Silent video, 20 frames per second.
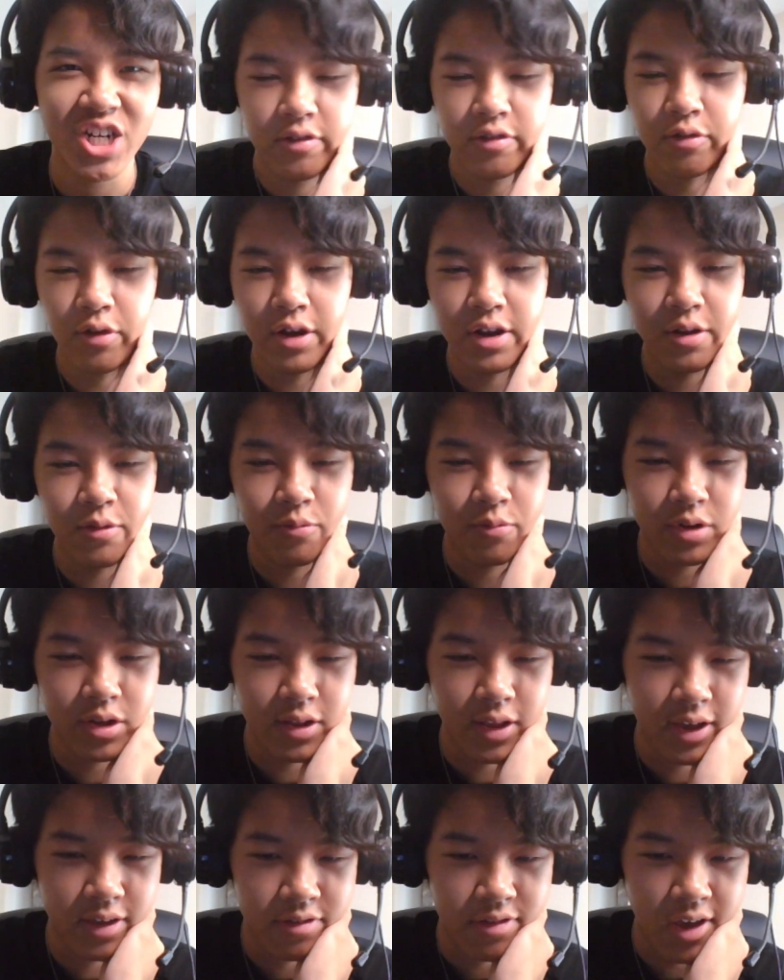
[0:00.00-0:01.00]
So I didn't
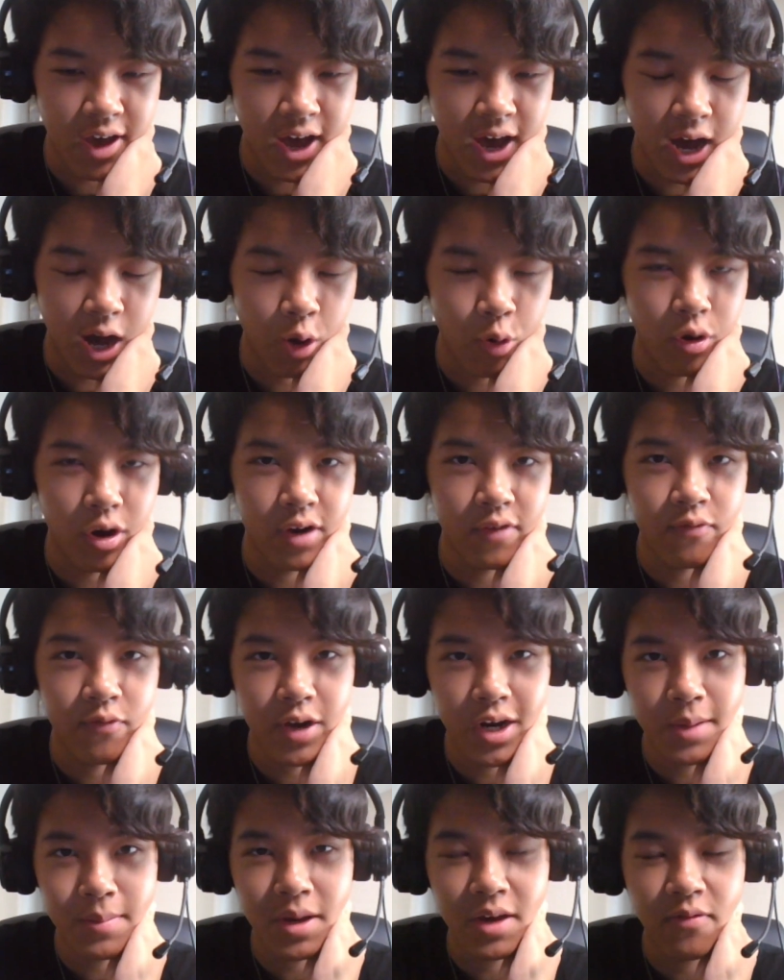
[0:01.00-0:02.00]
realize how
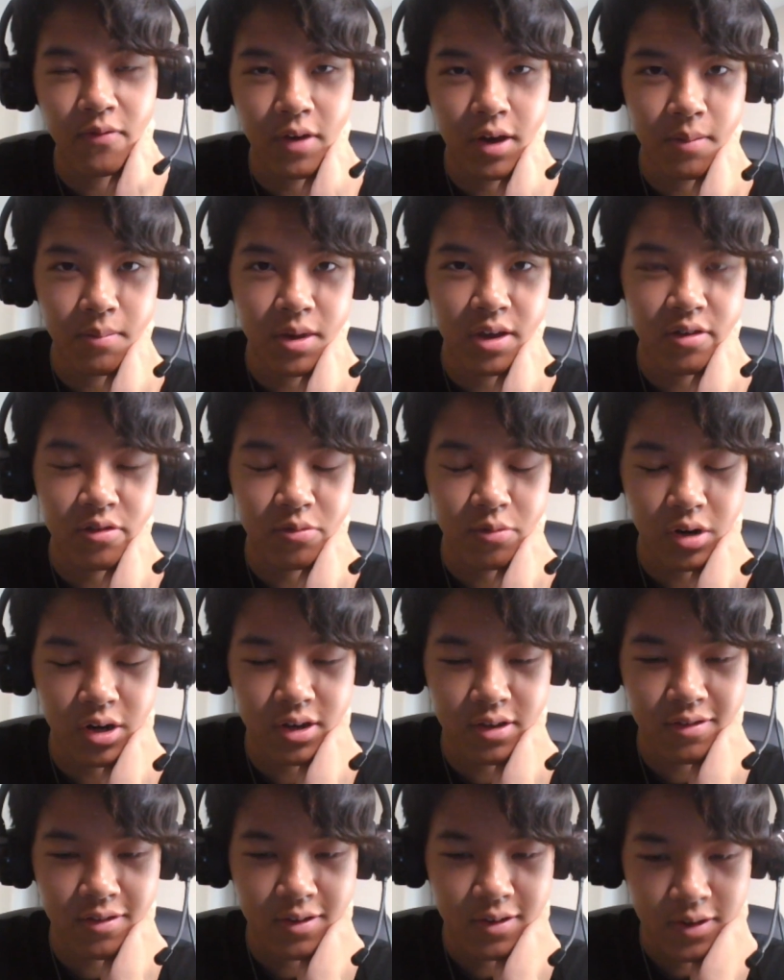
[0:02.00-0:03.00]
unfunny my fanbase
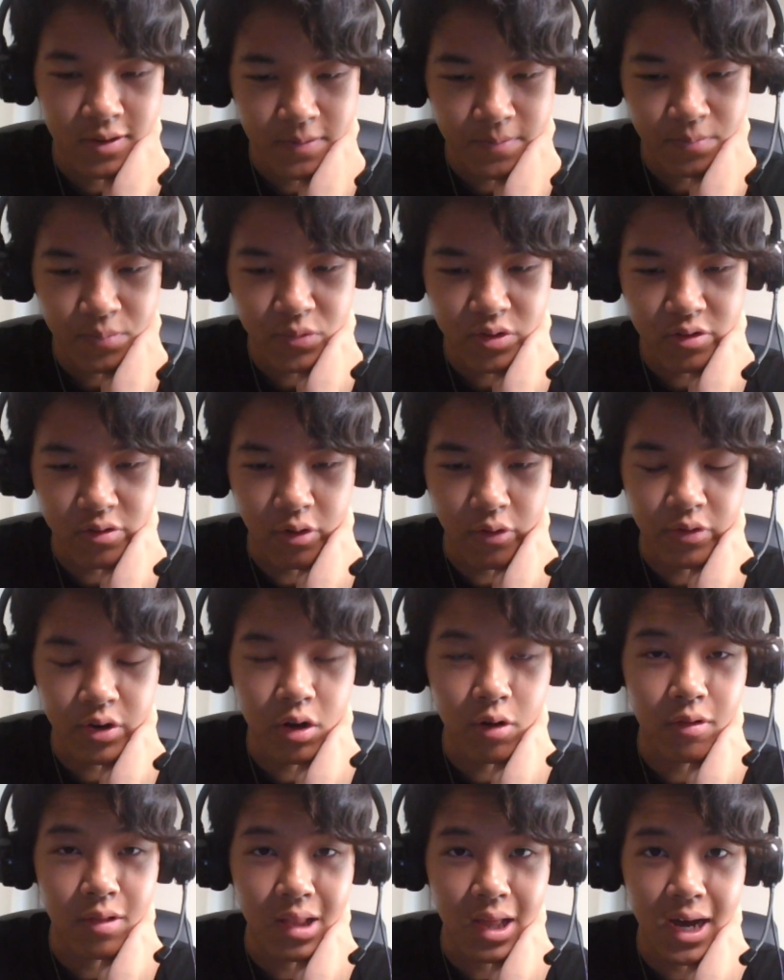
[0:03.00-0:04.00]
was, so if I
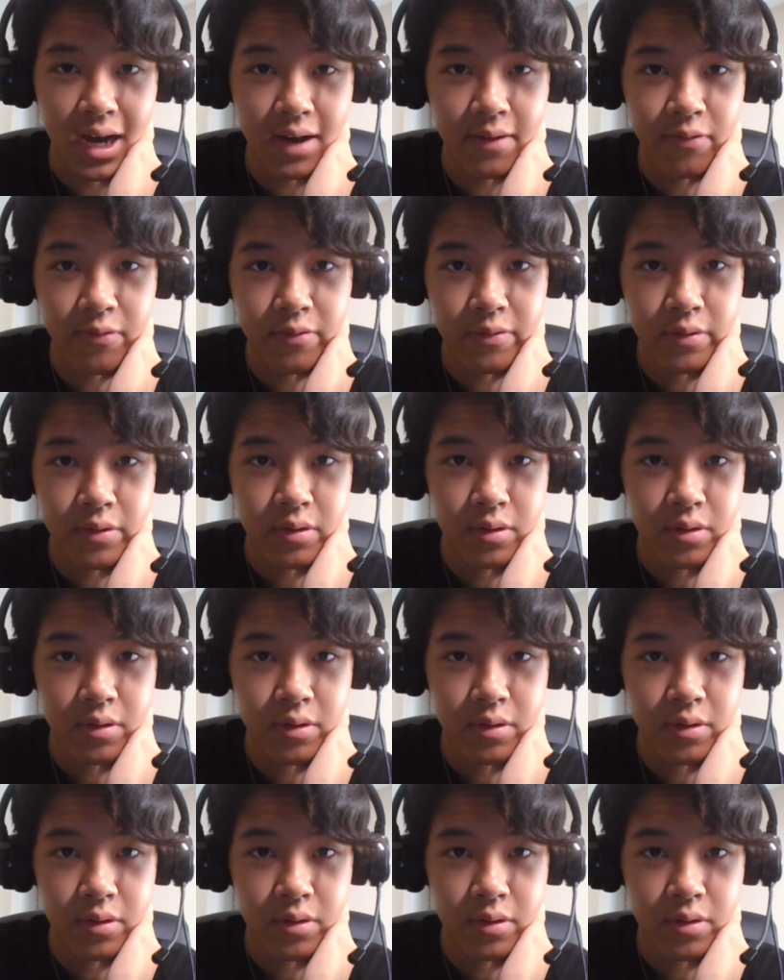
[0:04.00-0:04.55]
don't laugh,